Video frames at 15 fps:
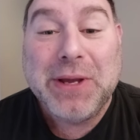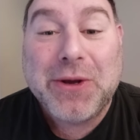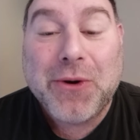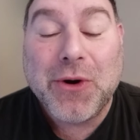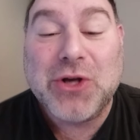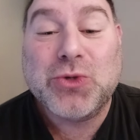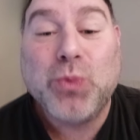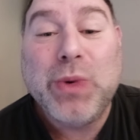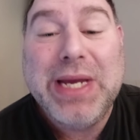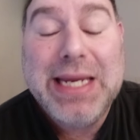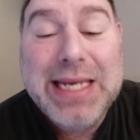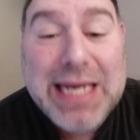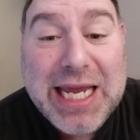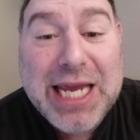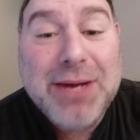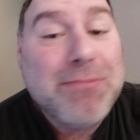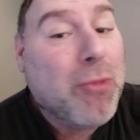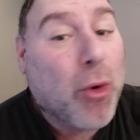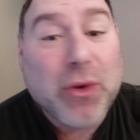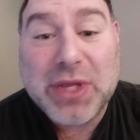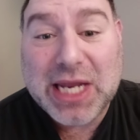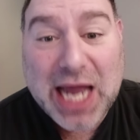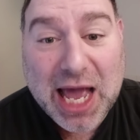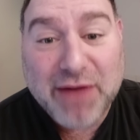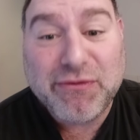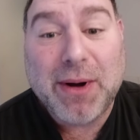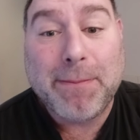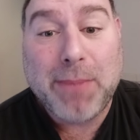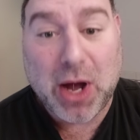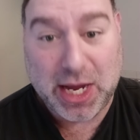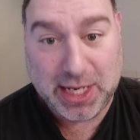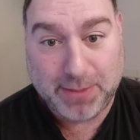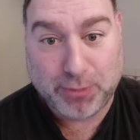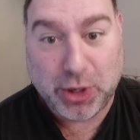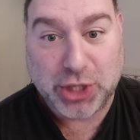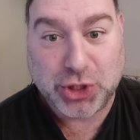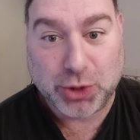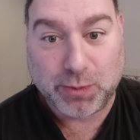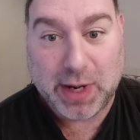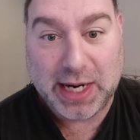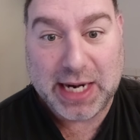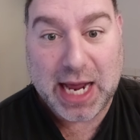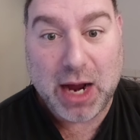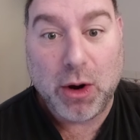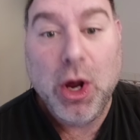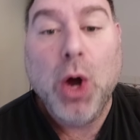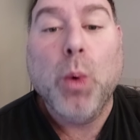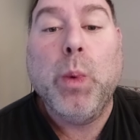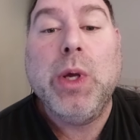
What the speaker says: because we need more than ever buying pressure right now.